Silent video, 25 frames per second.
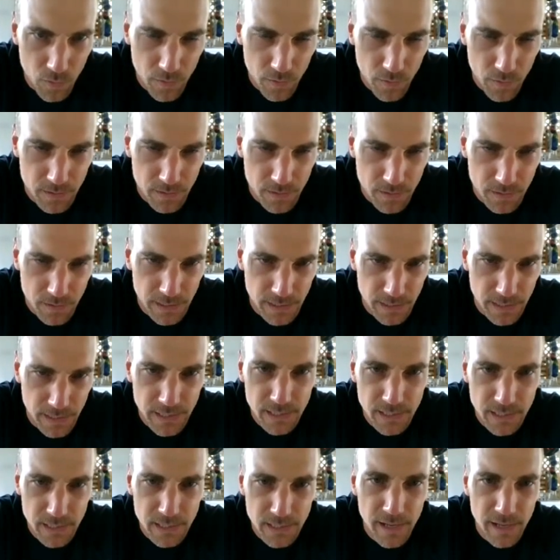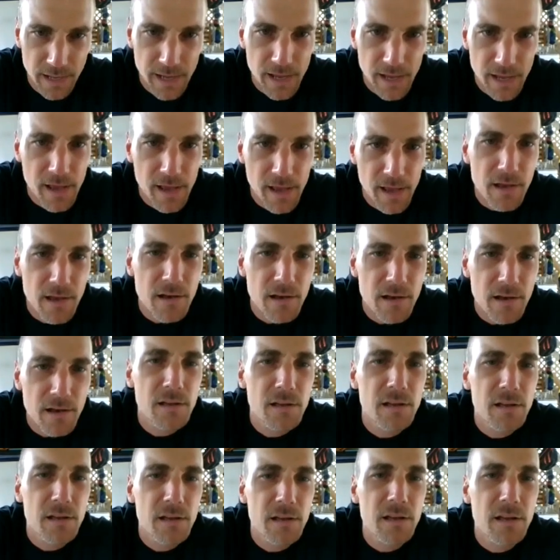Inhale,
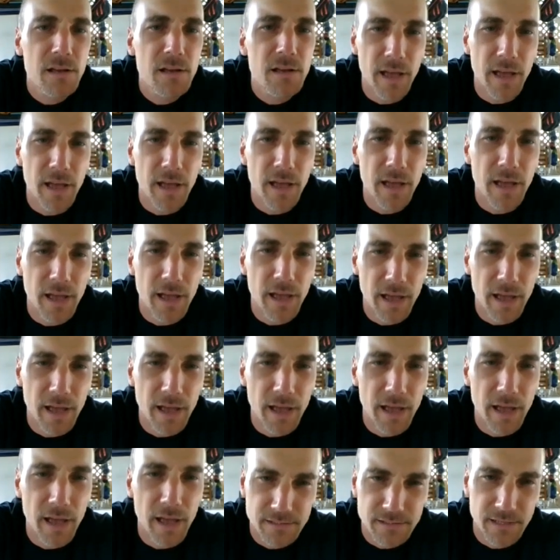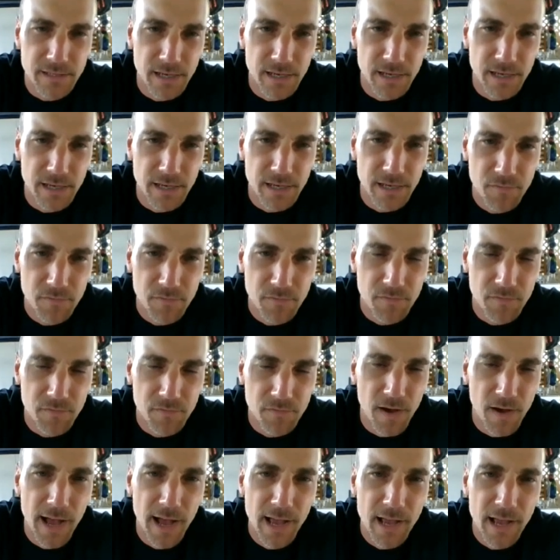exhale.
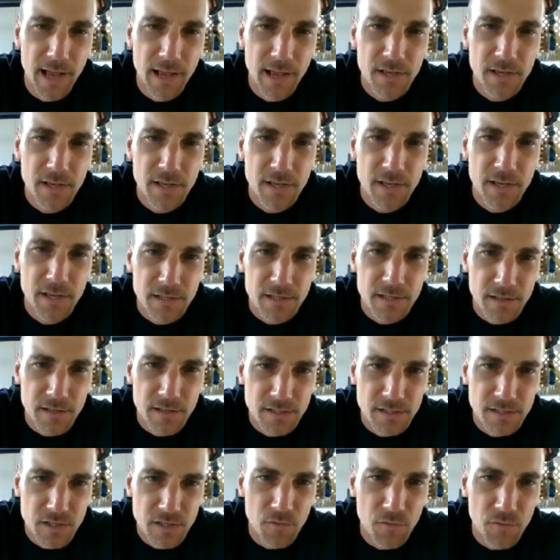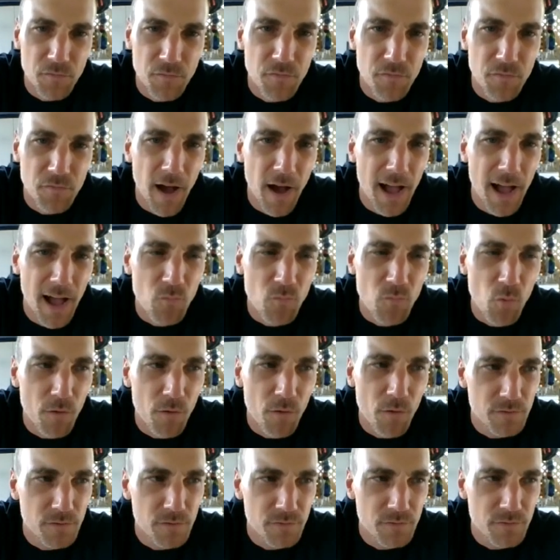5. Let's go 5 more if you
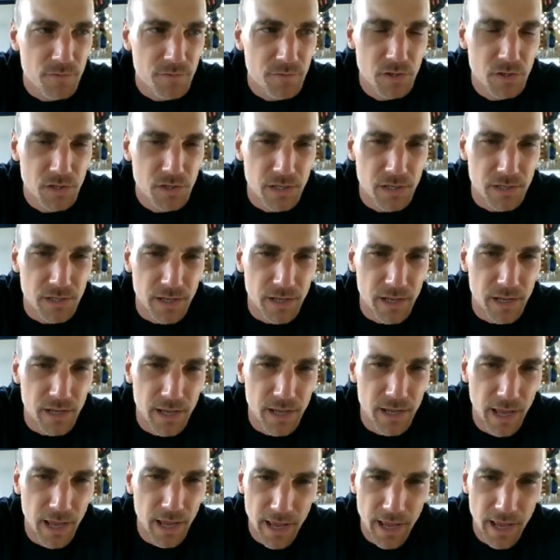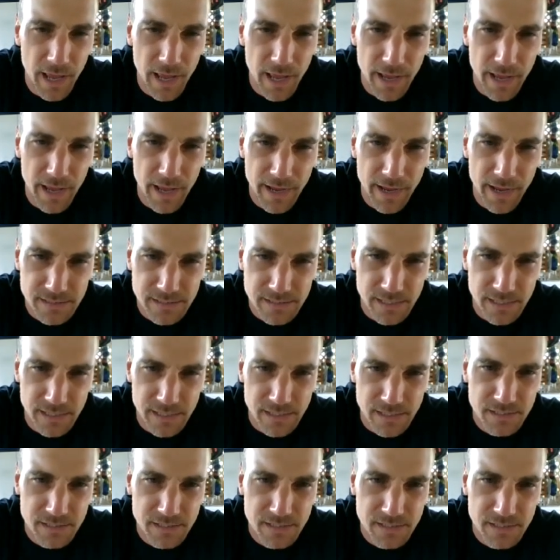feel good. Exhale.
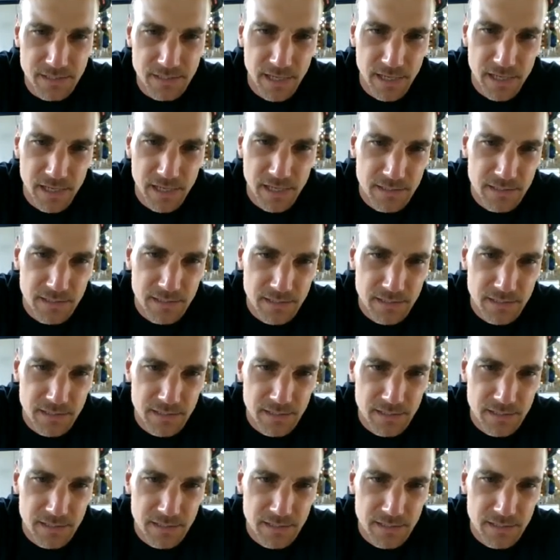6.